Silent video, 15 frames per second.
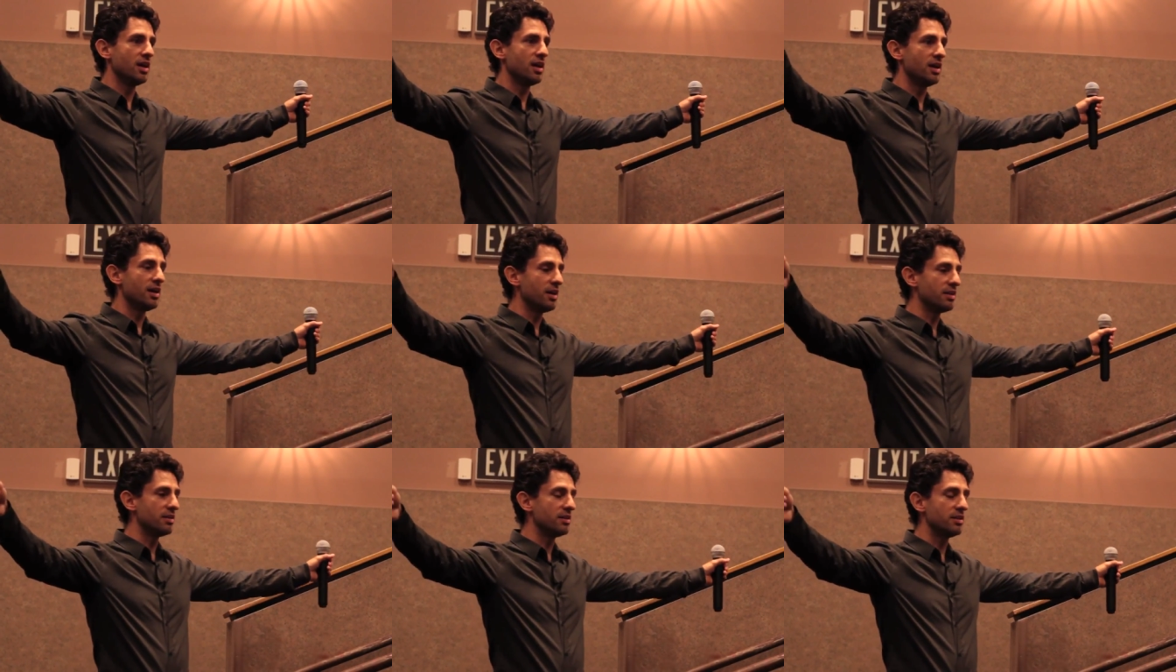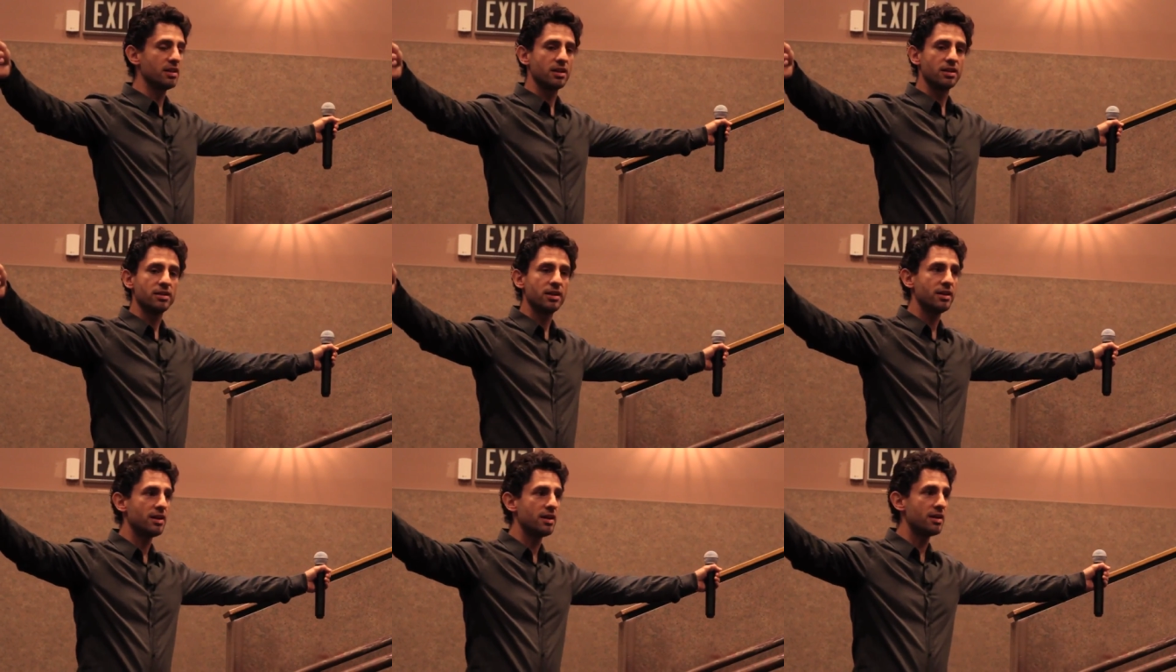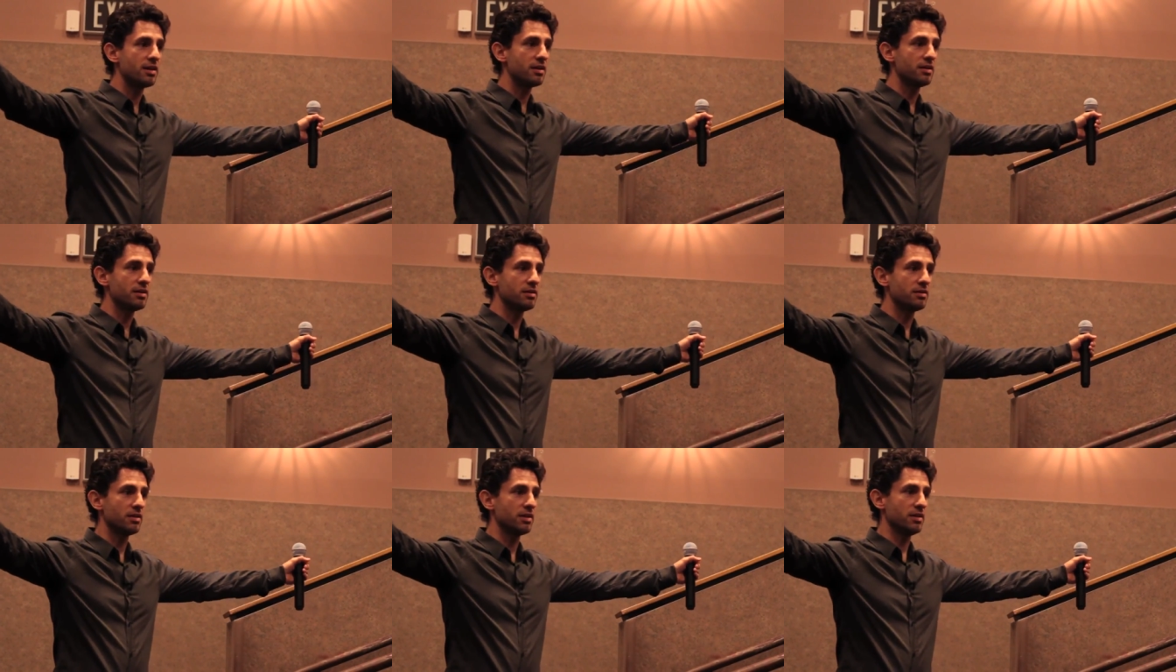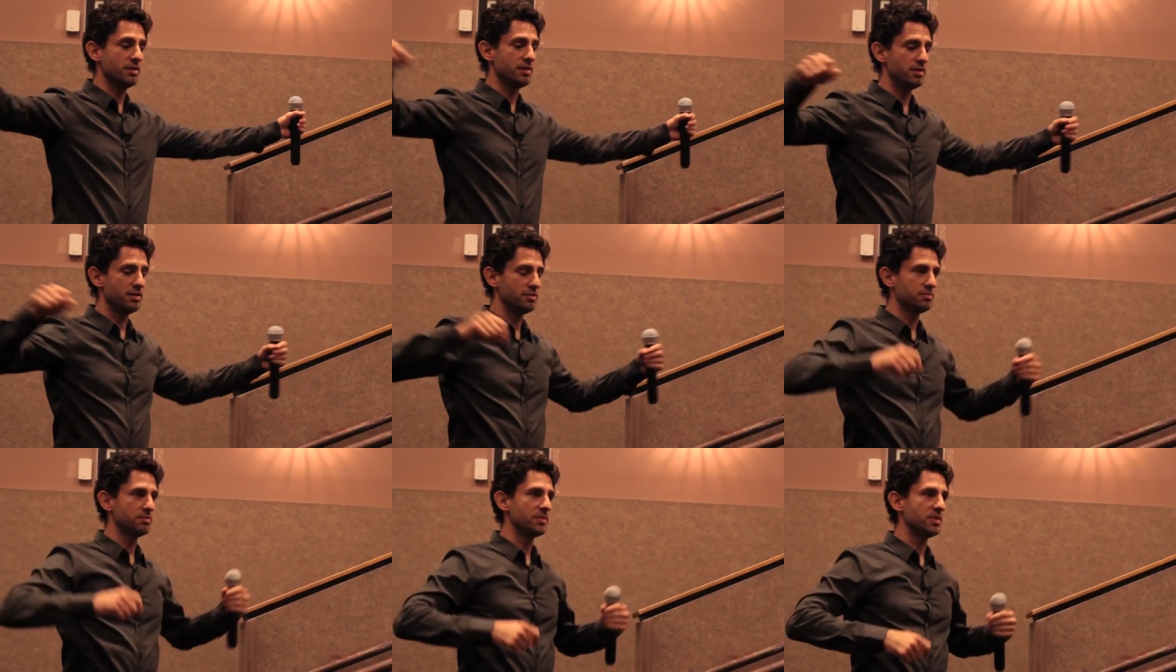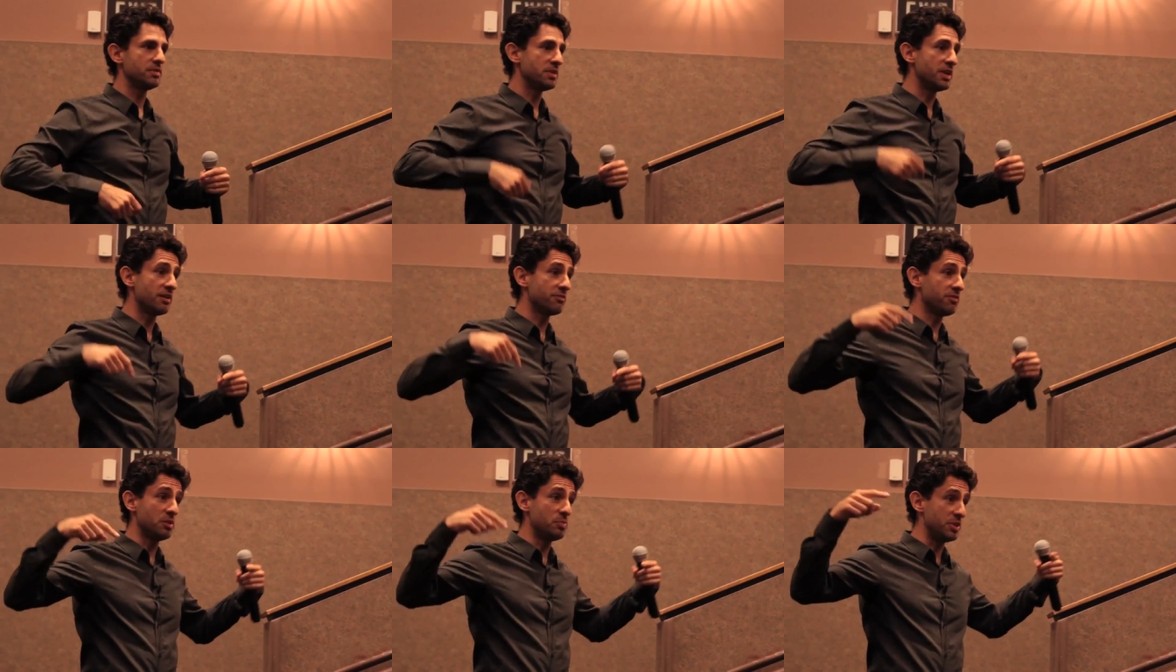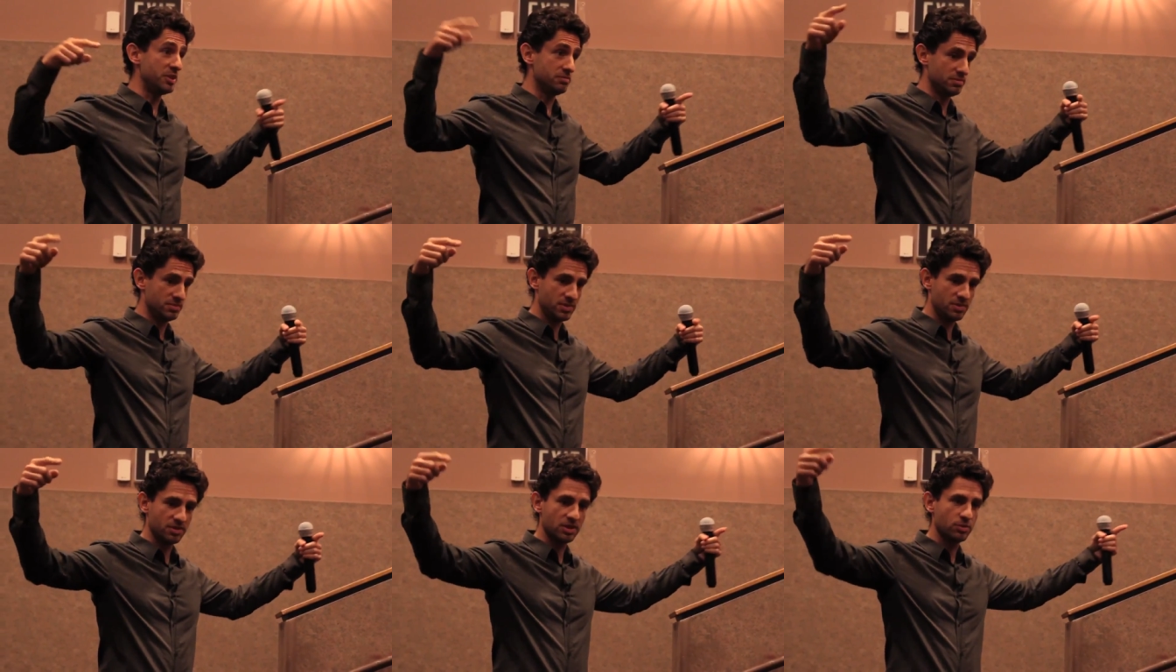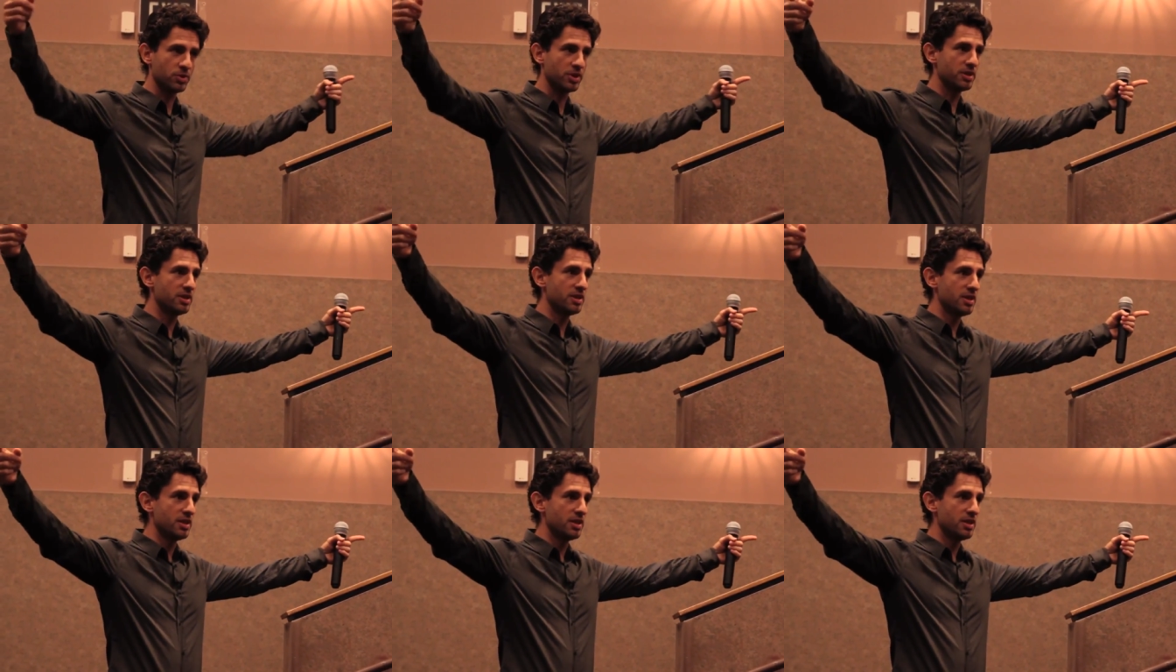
And they are flipping along the way.